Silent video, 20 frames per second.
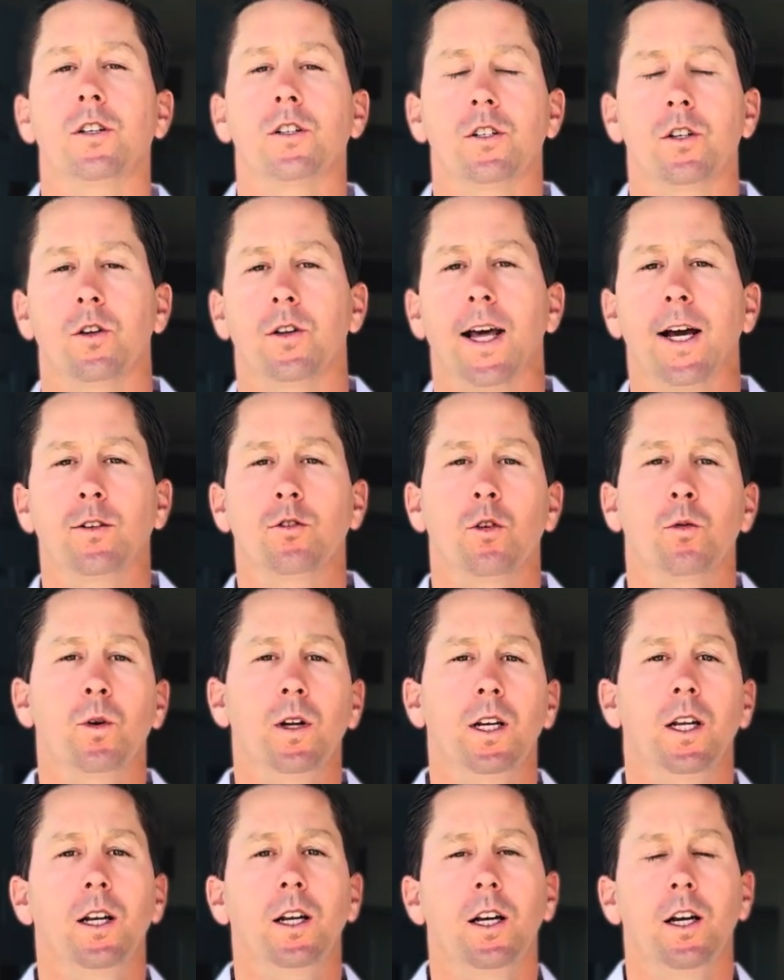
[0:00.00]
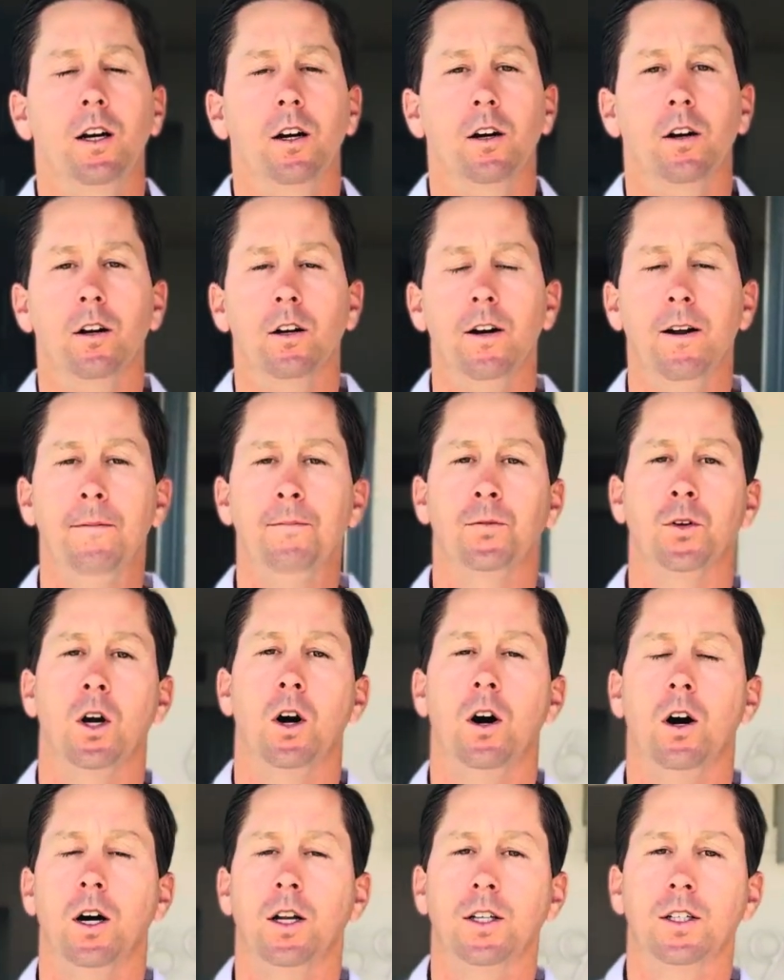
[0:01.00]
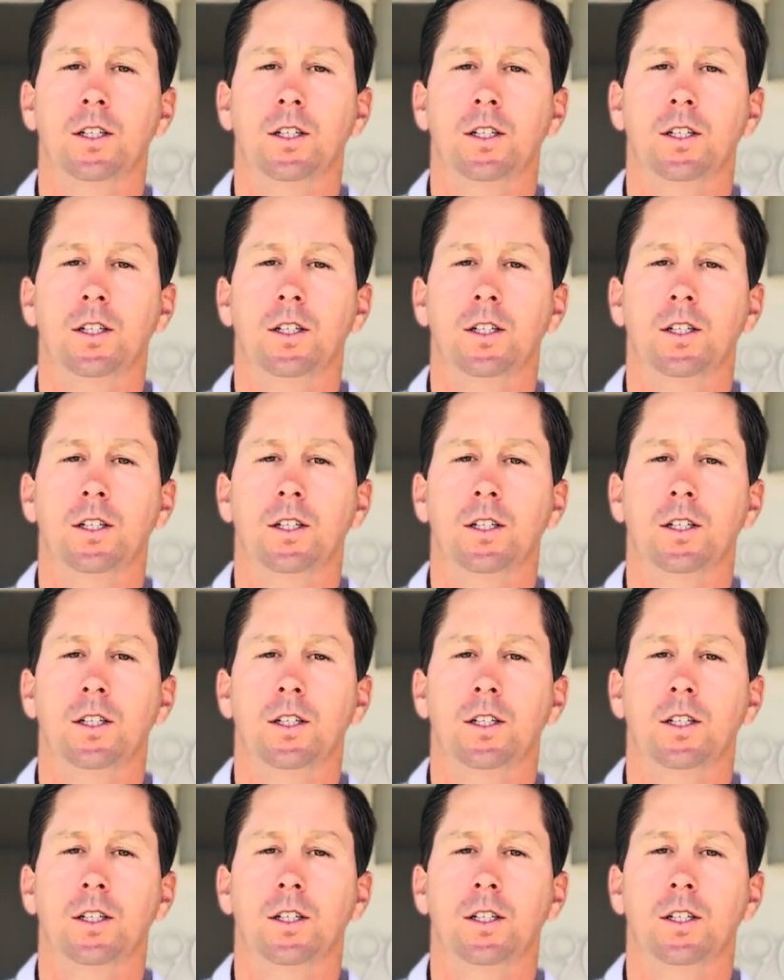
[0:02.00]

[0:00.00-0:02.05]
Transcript: So that's what we did here on